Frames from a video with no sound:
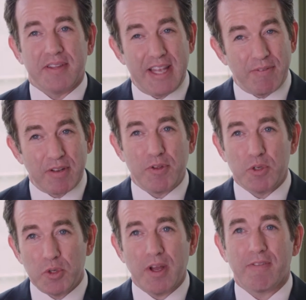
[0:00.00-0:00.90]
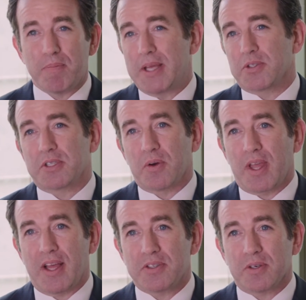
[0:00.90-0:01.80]
Even if you do have basal cell
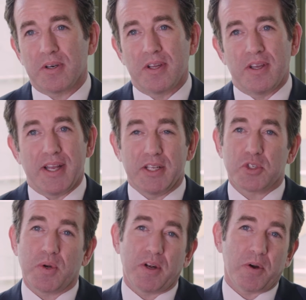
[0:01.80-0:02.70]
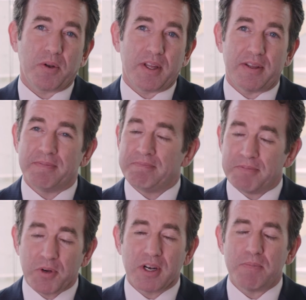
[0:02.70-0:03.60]
cancer and it's treated early,
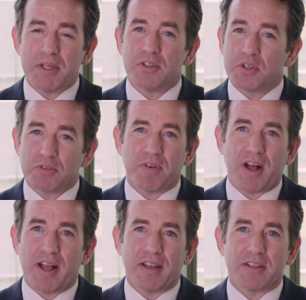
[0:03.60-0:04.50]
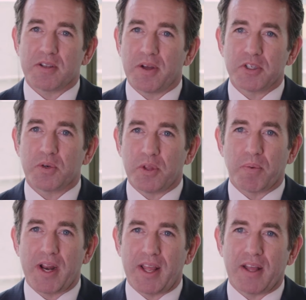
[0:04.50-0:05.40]
you're going to be just fine as long as you're in
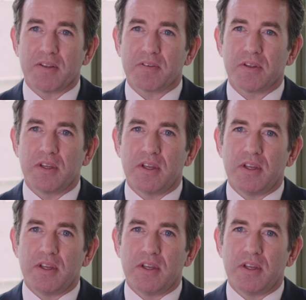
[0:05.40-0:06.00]
the right hands.